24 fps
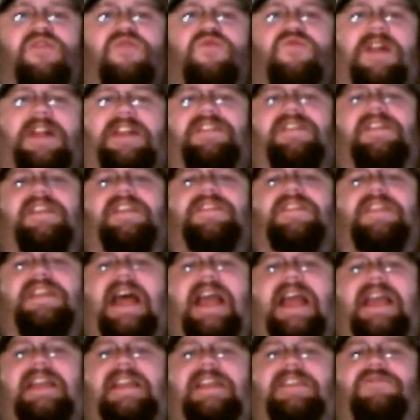wrestling in the
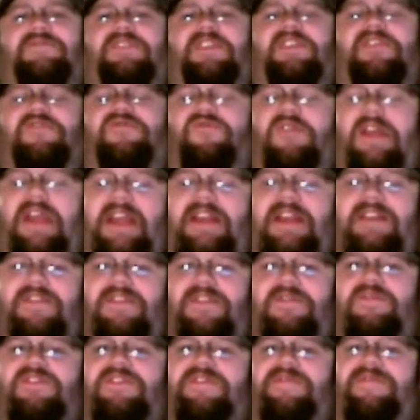90s. Was it great
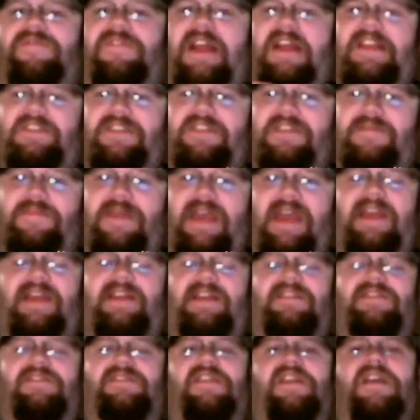or was it flash in the pan?
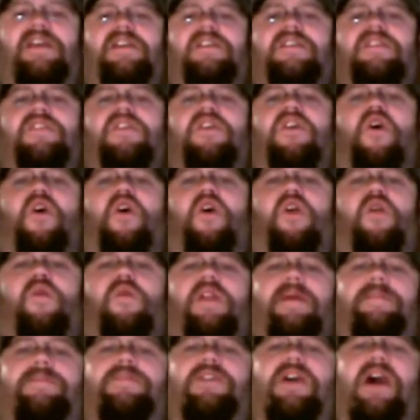Or
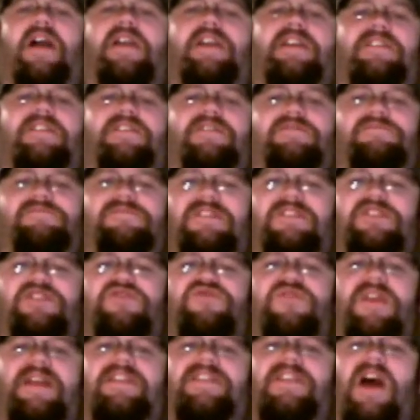when I'm talking
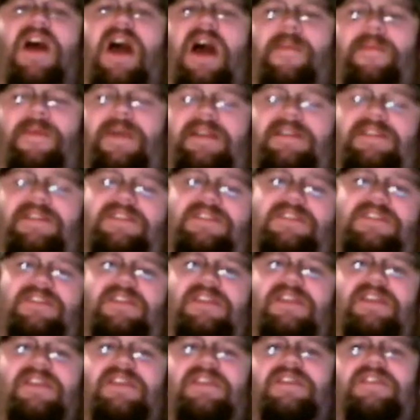strict topics,
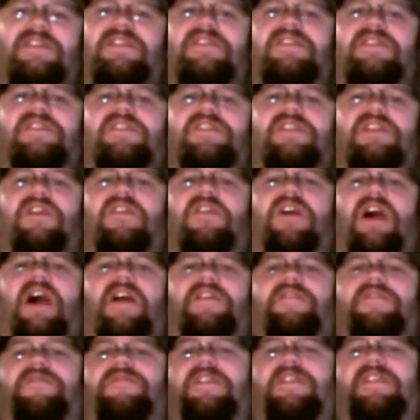you know,
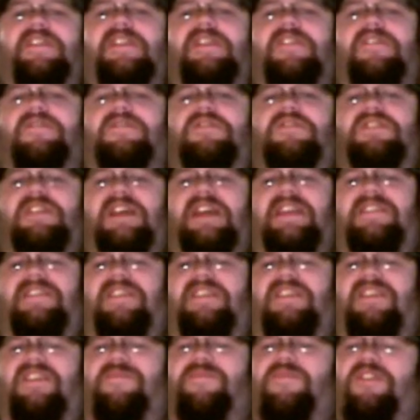other videos like the
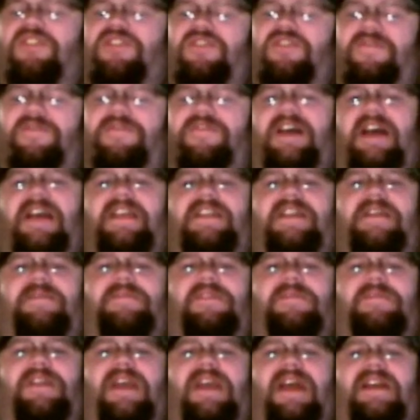commercial for the
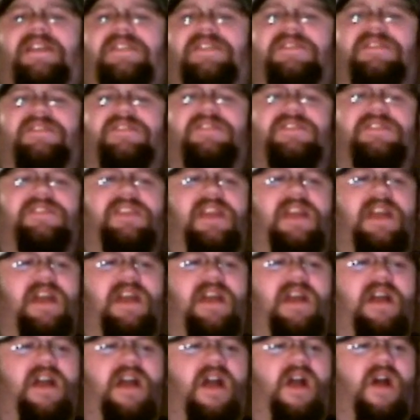IWWS
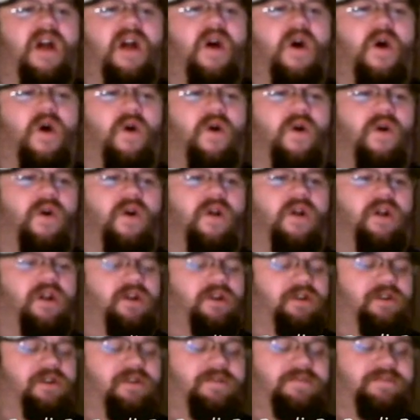
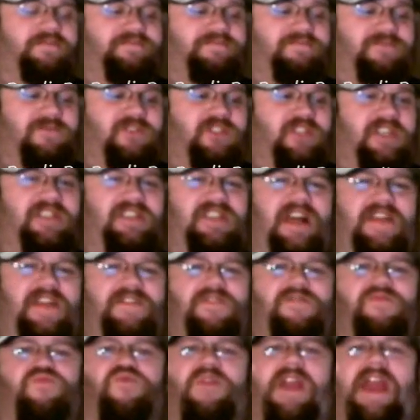or just
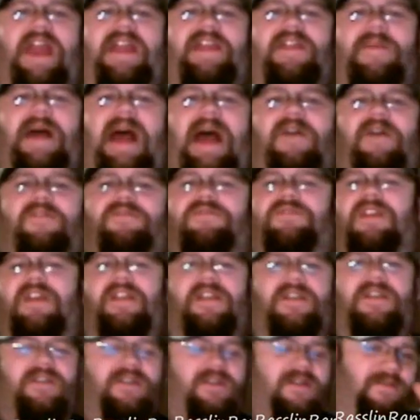other random out
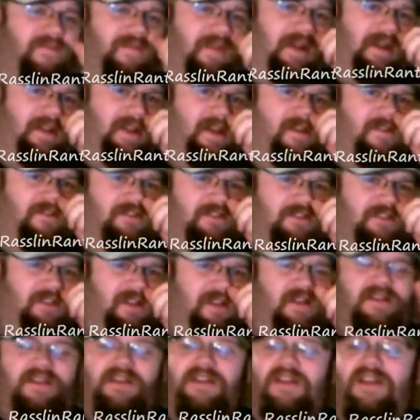there videos
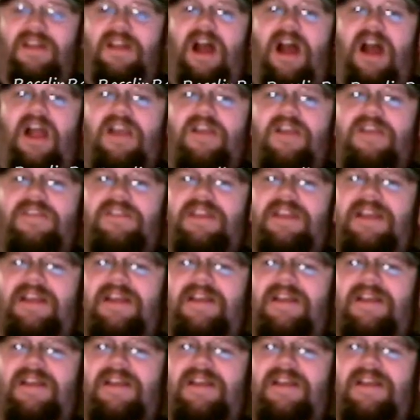aren't